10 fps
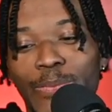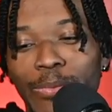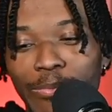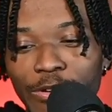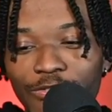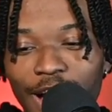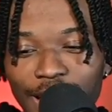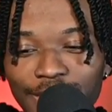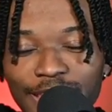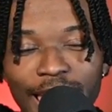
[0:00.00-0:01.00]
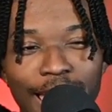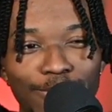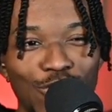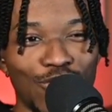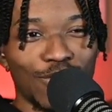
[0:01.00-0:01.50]
But Father Time
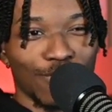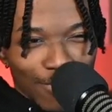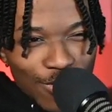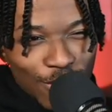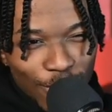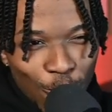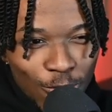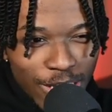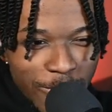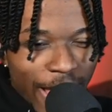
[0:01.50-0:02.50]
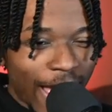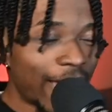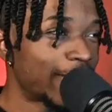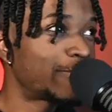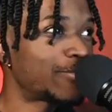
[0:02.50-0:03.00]
just slowly
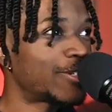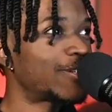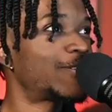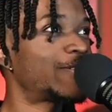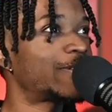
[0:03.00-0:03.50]
behind him, you know?